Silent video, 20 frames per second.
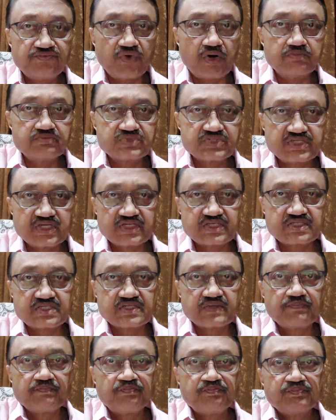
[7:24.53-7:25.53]
Form
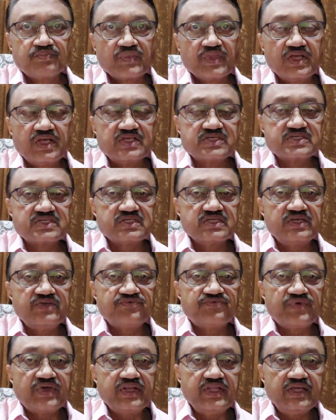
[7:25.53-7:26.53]
6 is
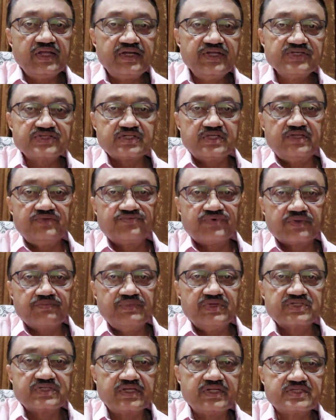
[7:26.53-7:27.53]
if any additional
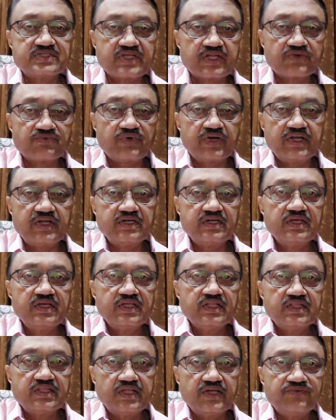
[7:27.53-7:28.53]
information is required,
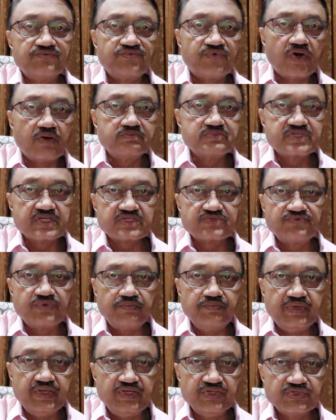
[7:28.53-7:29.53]
then form 6
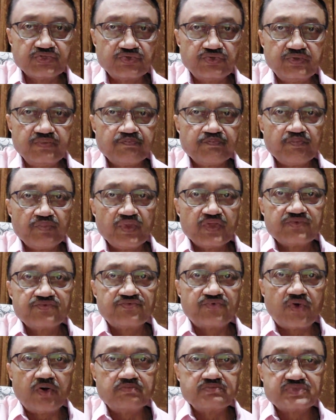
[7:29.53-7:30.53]
will be issued.
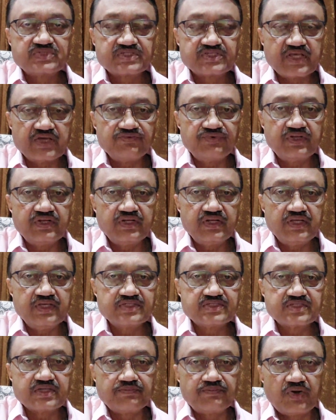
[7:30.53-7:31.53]
Form 7
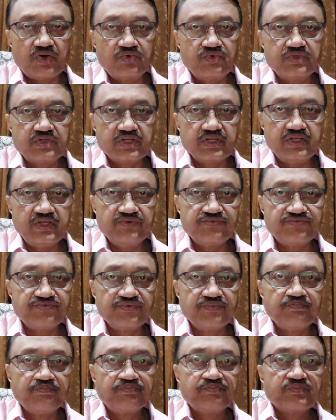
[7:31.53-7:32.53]
is about
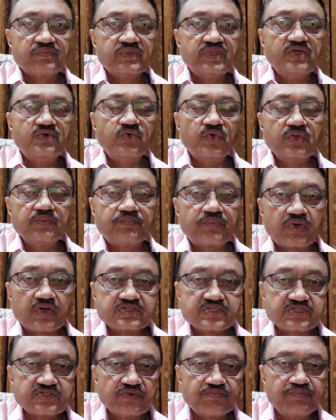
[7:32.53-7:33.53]
if the whole
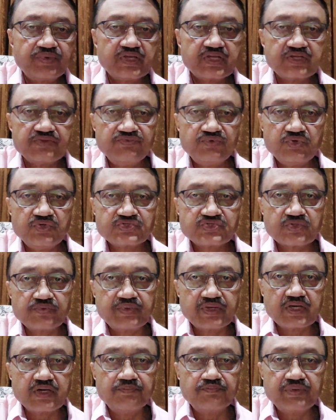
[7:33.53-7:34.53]
process of peer review is to
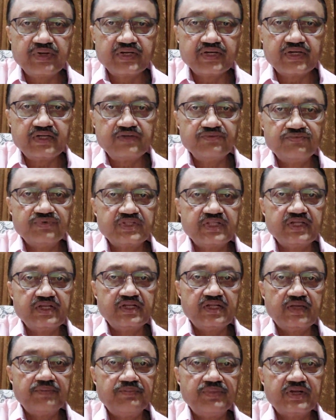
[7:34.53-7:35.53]
be completed
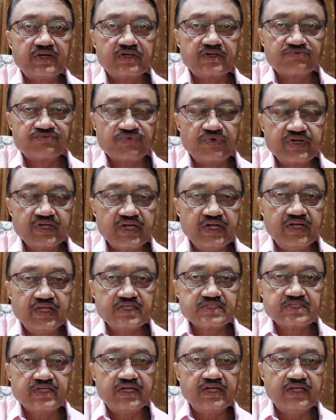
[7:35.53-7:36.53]
within a period of 20
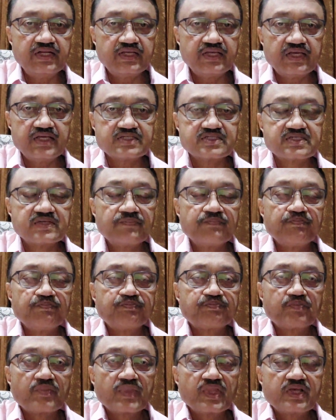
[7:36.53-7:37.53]
days and in case
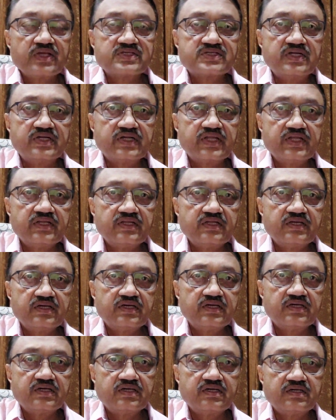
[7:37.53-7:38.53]
certain
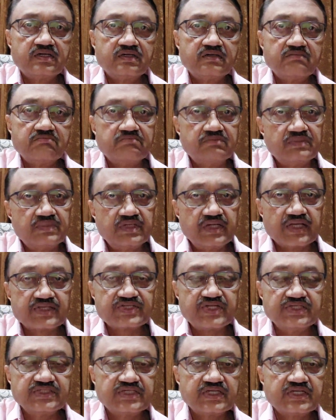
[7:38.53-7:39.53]

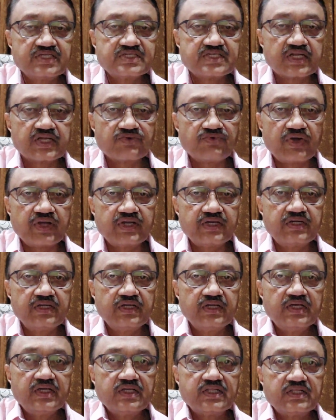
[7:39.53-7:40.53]
extension is required,
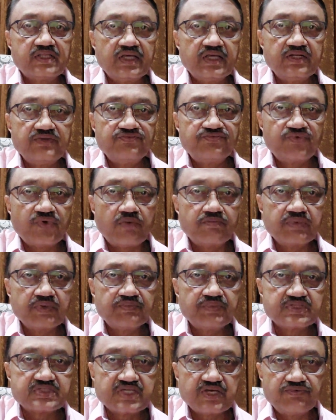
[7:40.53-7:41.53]
then form
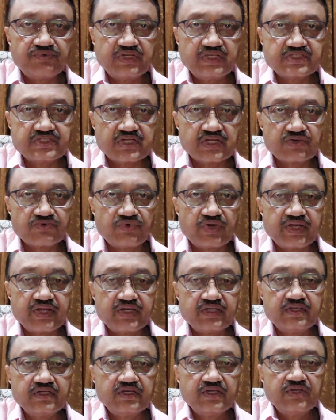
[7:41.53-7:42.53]
number 7 is
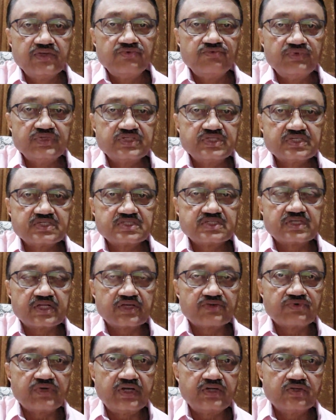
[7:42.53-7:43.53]
required, which is
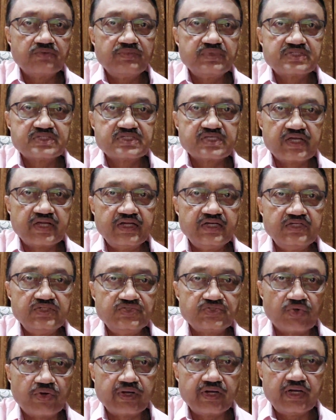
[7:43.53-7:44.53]
required to be signed
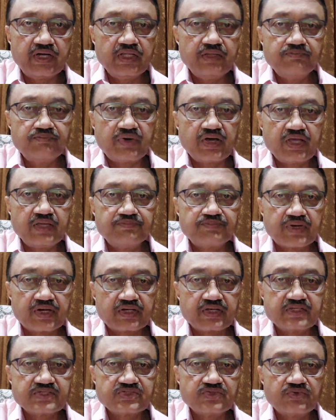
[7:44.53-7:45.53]
jointly by
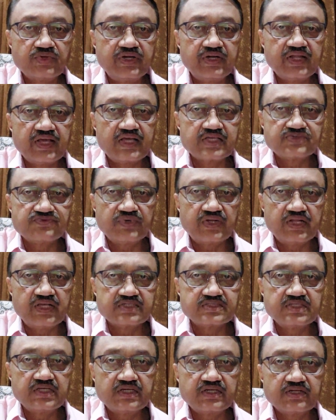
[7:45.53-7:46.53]
practice unit as well
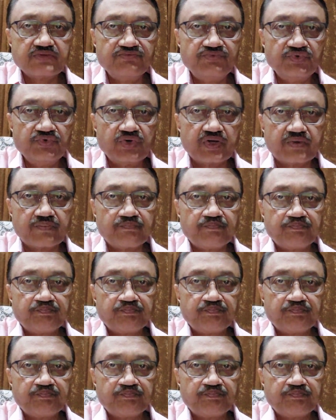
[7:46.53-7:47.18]
as the reviewer.